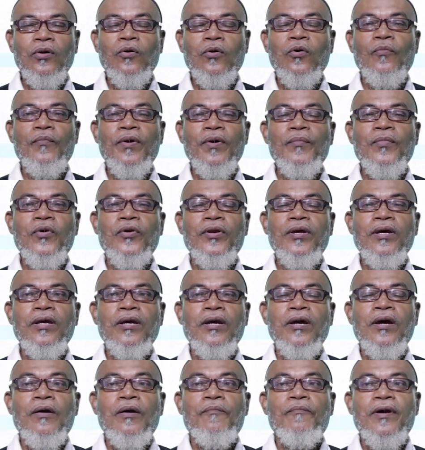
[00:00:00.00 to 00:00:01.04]
or memory
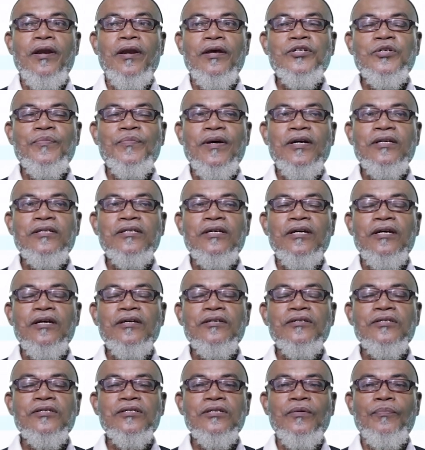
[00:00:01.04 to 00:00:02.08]
management
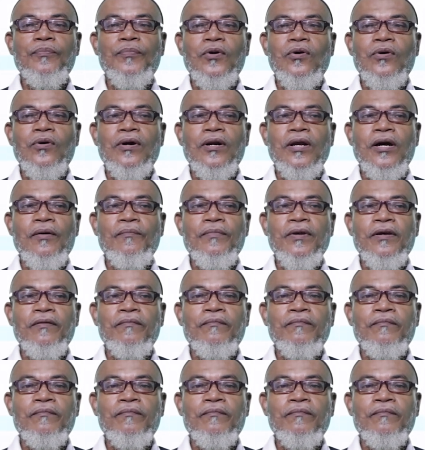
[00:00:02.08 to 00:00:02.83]
in C programming.